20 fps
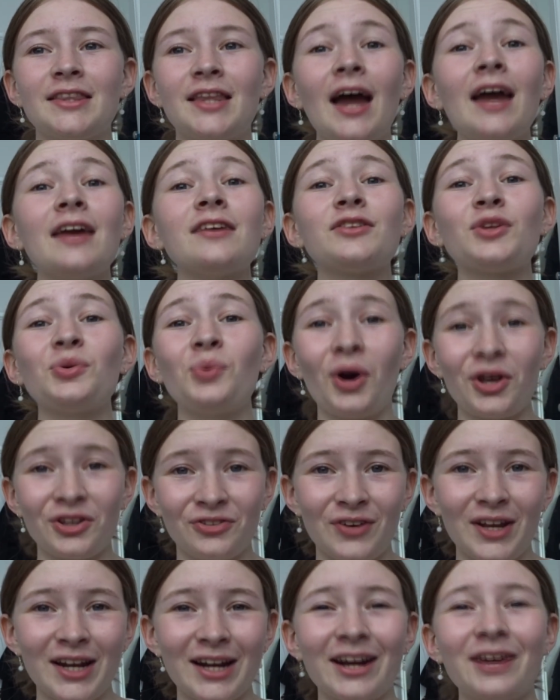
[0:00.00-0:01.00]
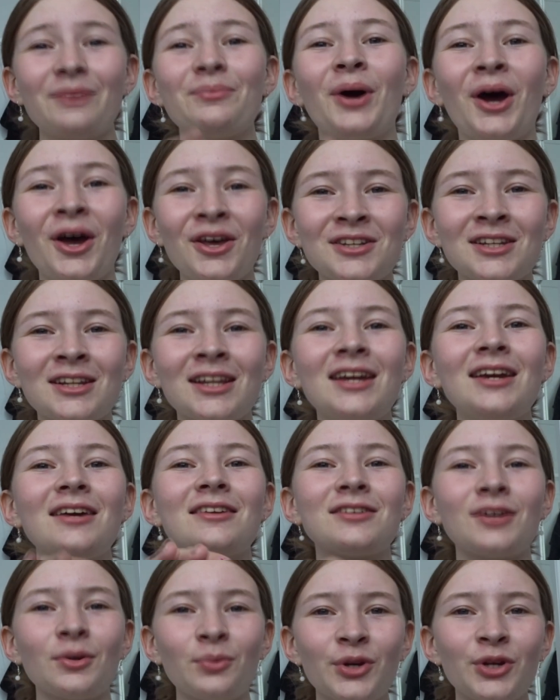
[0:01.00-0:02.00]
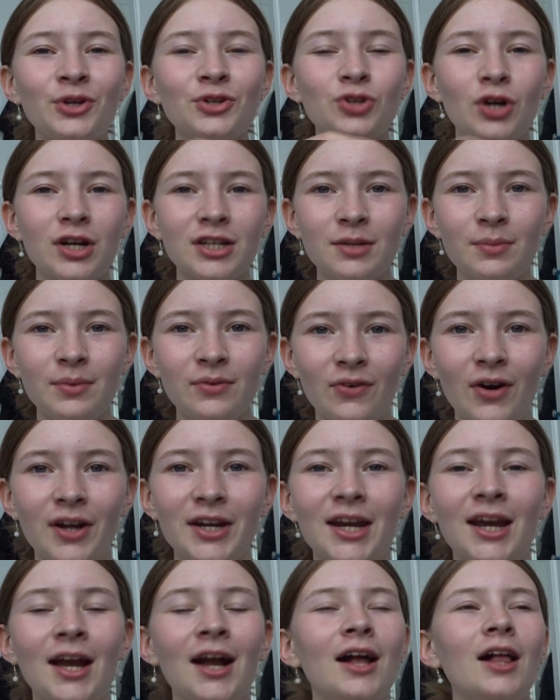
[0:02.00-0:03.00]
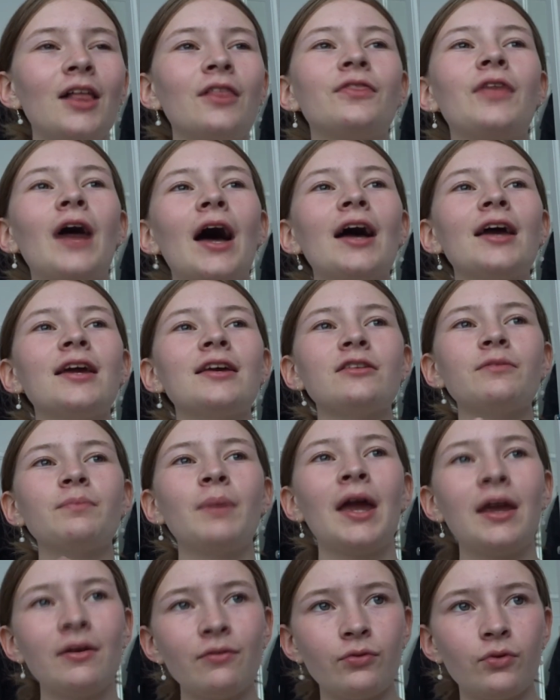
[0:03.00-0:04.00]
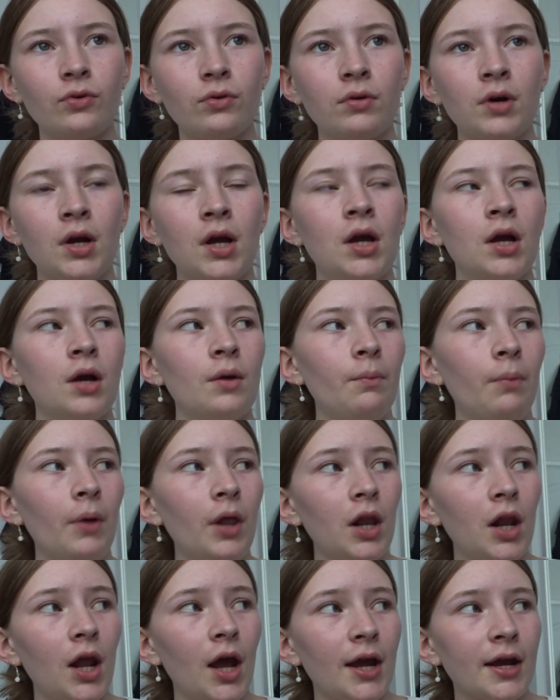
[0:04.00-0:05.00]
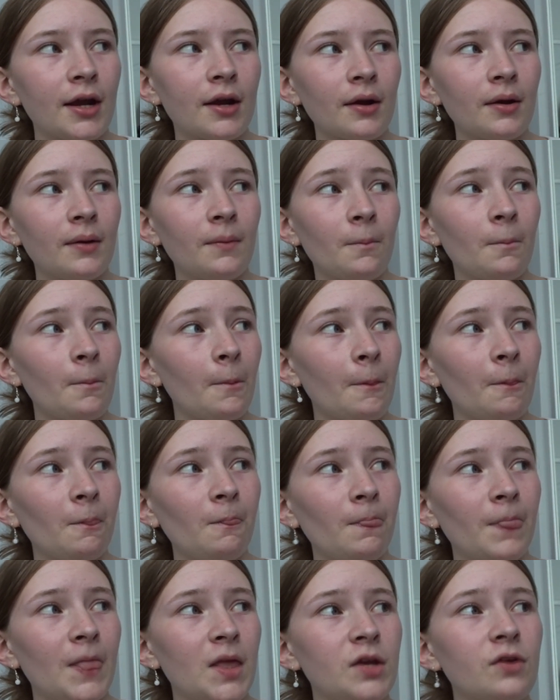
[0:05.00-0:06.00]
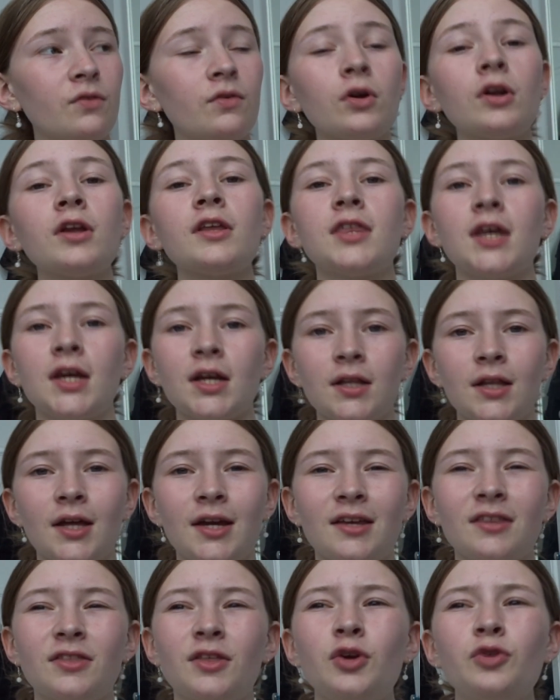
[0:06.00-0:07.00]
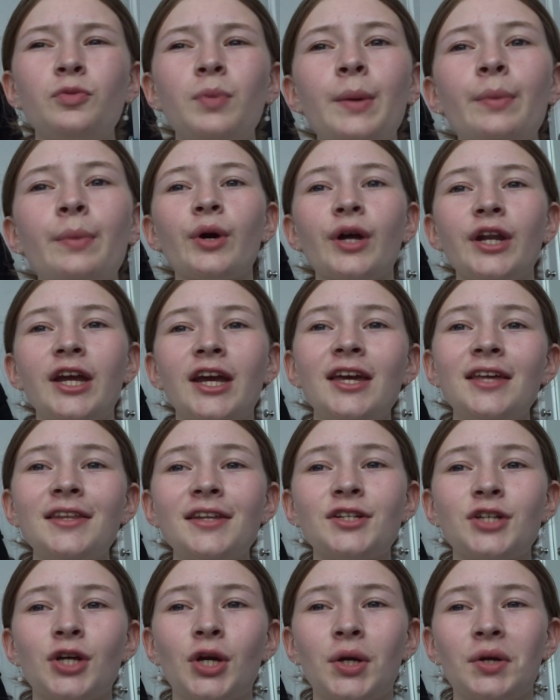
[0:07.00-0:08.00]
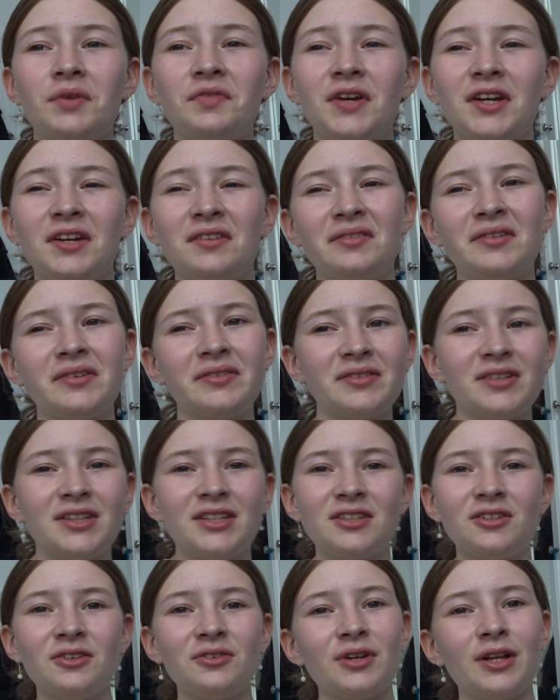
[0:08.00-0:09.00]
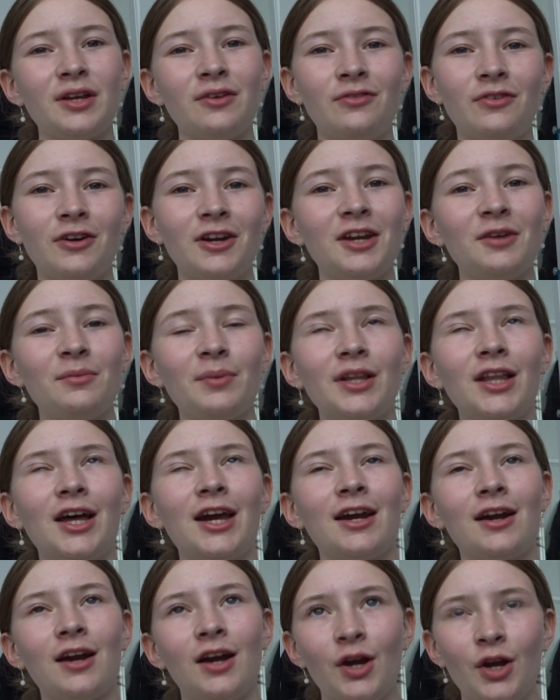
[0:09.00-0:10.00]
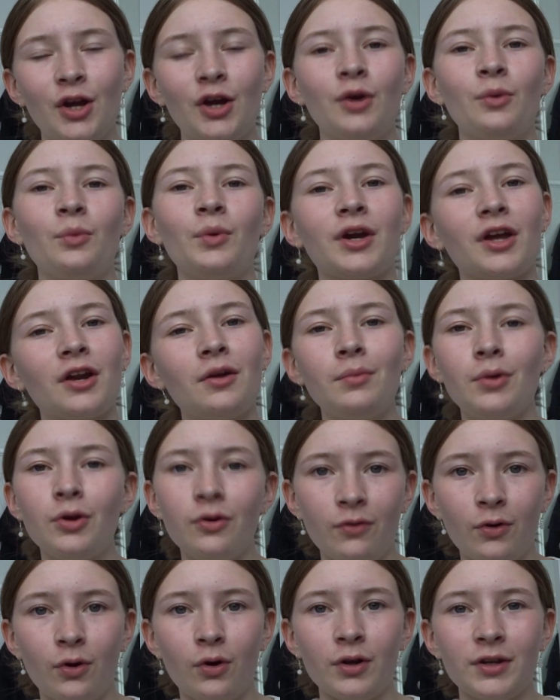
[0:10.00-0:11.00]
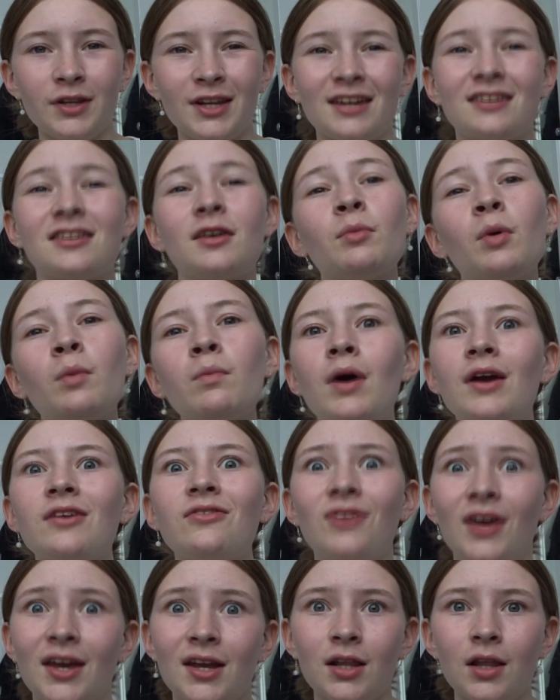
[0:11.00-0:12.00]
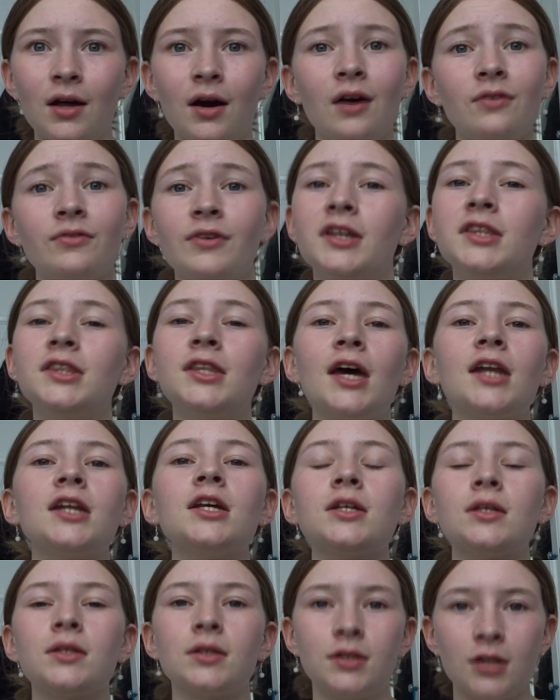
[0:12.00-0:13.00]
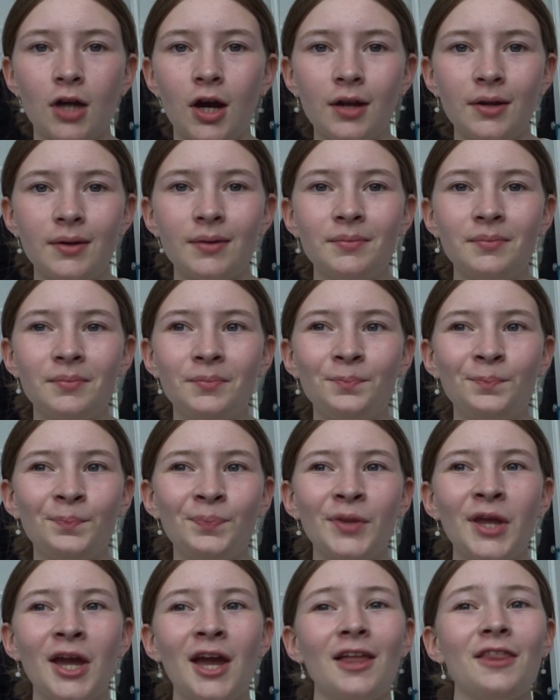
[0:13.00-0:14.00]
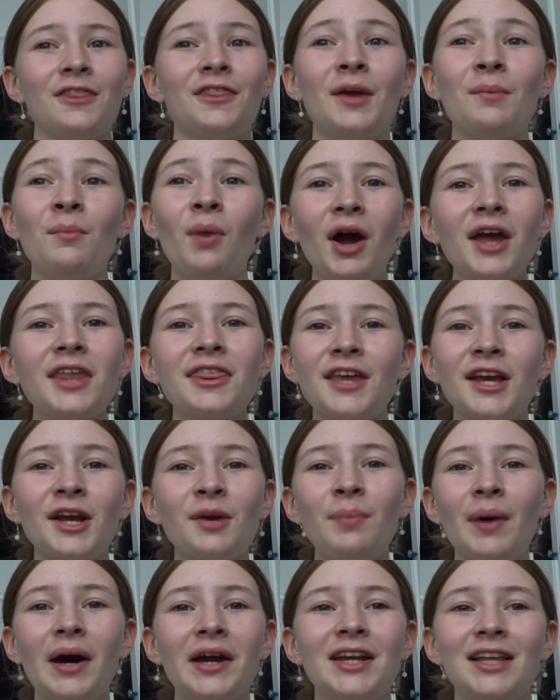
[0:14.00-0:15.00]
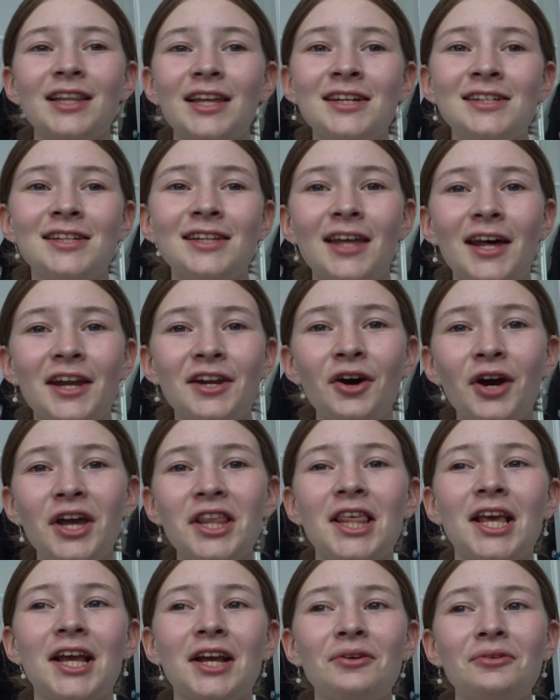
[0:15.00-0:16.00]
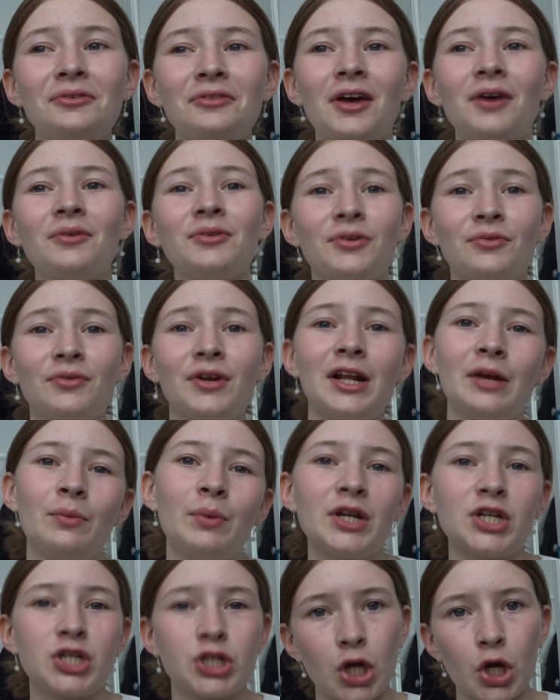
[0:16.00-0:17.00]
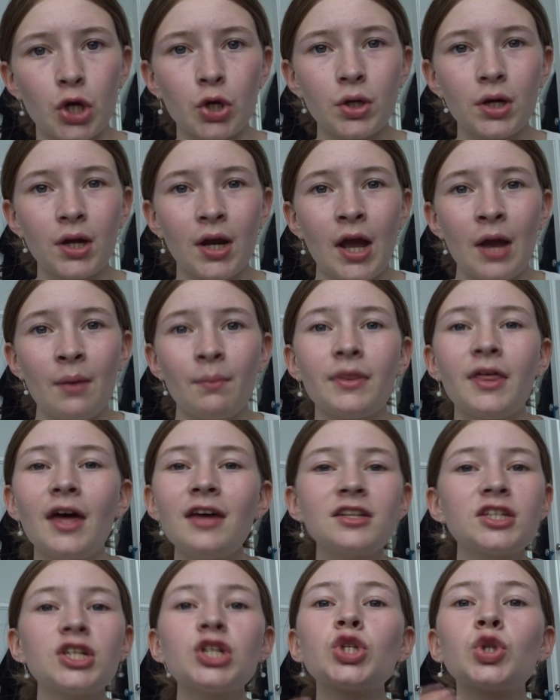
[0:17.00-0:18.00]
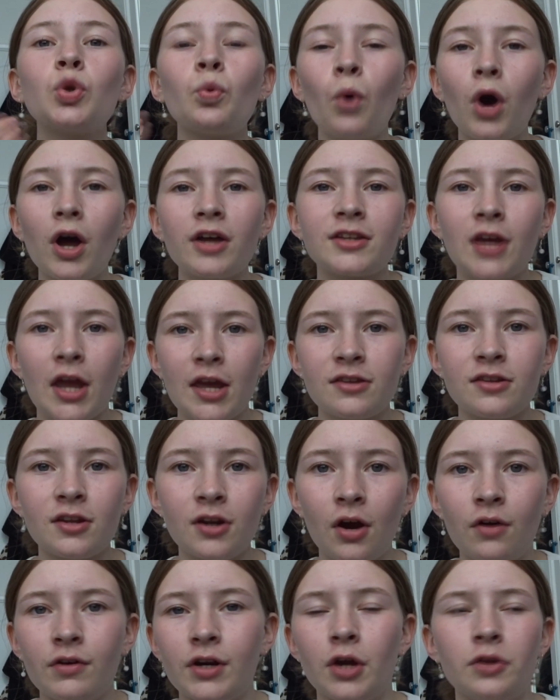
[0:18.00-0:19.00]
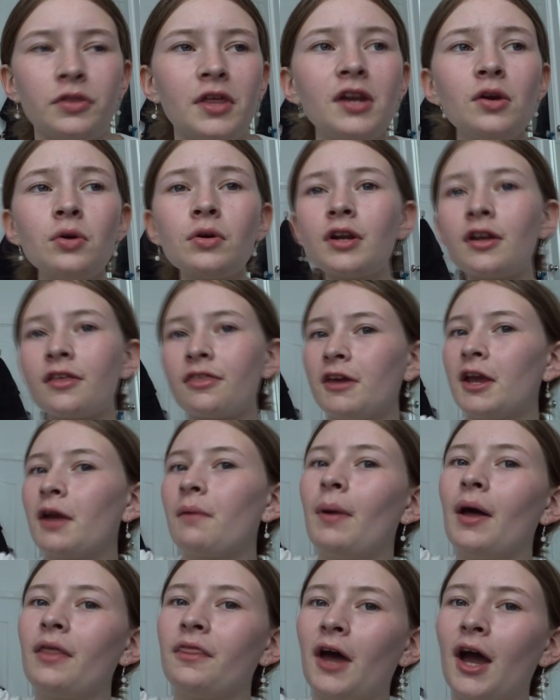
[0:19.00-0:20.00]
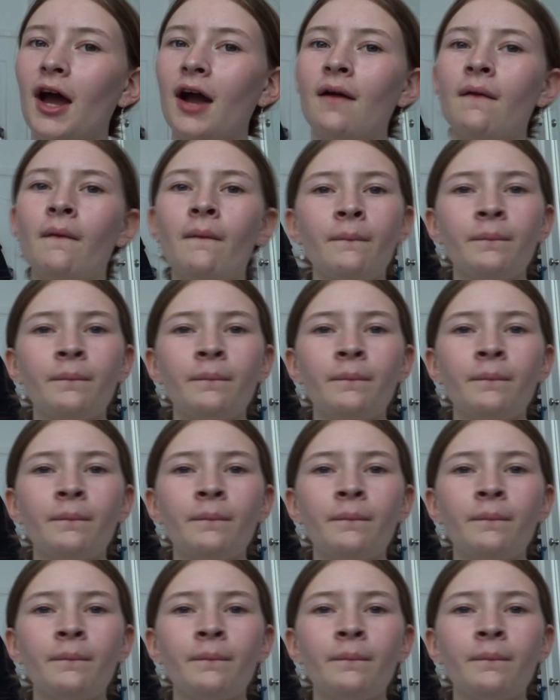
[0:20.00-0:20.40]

that is the worst feeling. Personally, as someone who tries to be funny, that is painful. But like, you've got to think, like, those are going to hear the joke, think, oh, that's not really funny, but like, we're going to move on. Like, someone might fake laugh and then it's done. They might think about it later that night, think, oh, that was a really weird joke. But that's just the worst case scenario. They're not going to think about that